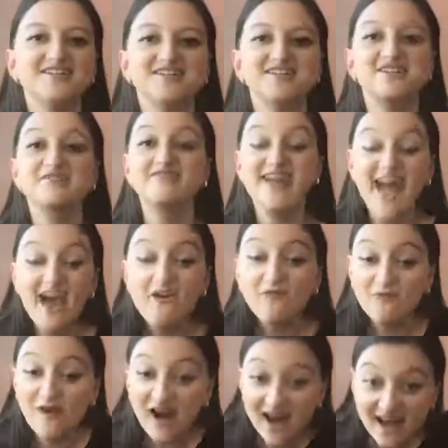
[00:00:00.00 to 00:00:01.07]
So
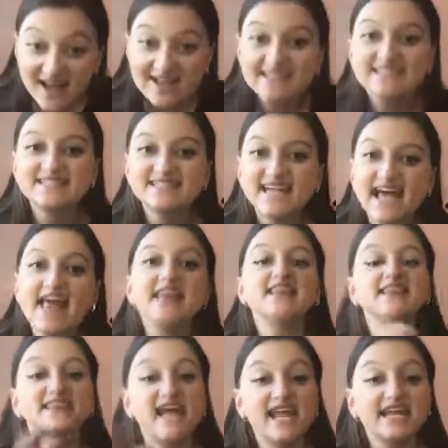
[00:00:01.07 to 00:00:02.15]
that was
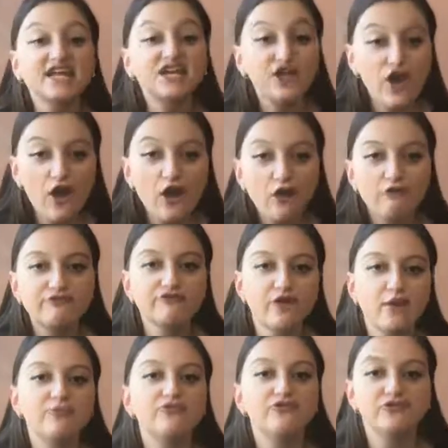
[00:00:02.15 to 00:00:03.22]
Let It Go
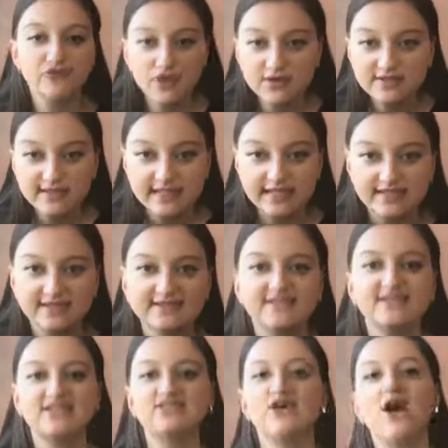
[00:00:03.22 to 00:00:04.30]
from Frozen,
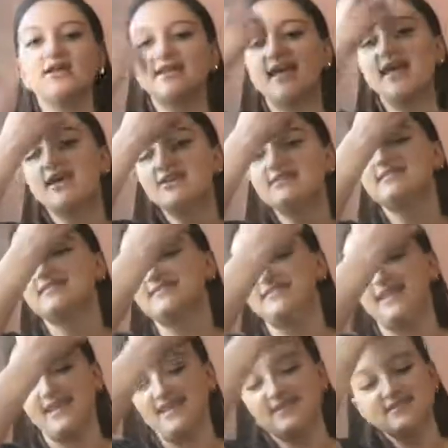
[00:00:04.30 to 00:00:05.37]
the song that Elsa
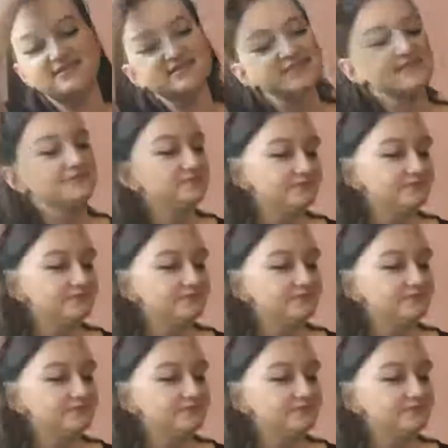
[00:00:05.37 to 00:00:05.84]
sings.